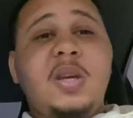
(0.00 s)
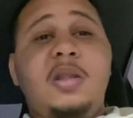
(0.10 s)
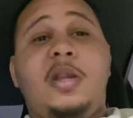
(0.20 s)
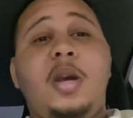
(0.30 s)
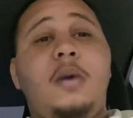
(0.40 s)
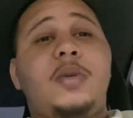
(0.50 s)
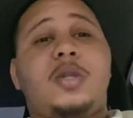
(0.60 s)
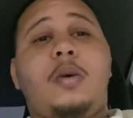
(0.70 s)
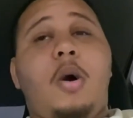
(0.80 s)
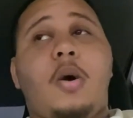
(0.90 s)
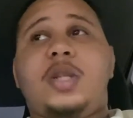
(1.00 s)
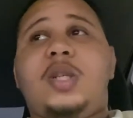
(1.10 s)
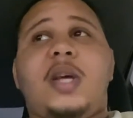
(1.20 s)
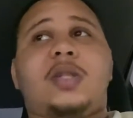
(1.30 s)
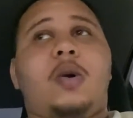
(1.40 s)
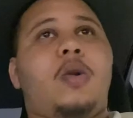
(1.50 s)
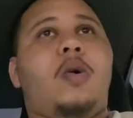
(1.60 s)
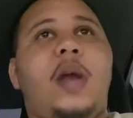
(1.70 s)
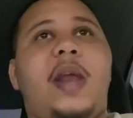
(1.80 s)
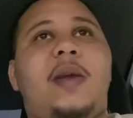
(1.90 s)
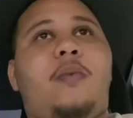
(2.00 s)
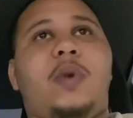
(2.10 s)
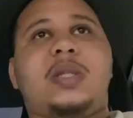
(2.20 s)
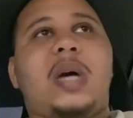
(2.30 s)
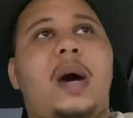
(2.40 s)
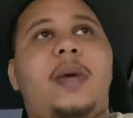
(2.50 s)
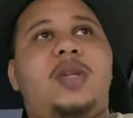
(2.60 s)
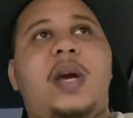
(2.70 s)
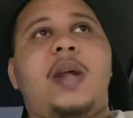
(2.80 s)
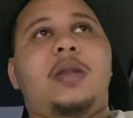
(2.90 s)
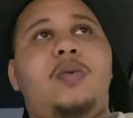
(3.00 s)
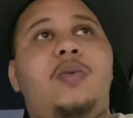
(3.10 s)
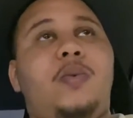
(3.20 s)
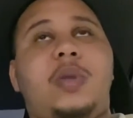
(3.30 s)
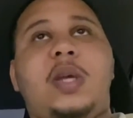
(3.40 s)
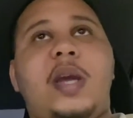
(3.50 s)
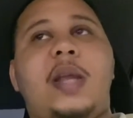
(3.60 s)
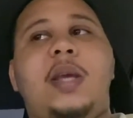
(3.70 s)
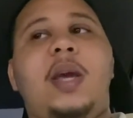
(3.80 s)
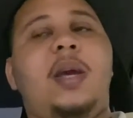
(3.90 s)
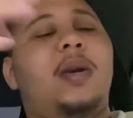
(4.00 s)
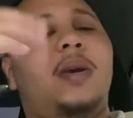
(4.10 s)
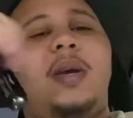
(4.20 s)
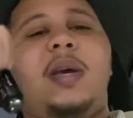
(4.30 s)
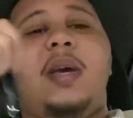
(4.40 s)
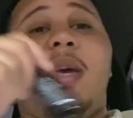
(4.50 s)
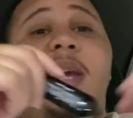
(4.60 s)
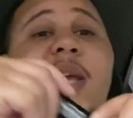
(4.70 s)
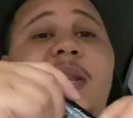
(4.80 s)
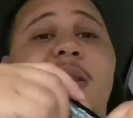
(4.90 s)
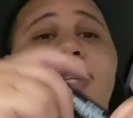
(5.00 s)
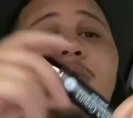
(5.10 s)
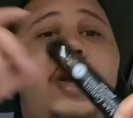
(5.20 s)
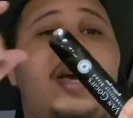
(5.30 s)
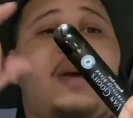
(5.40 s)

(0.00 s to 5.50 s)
deal with so all the shit that's going on at that one time that you got to do within that day, hitting this right here,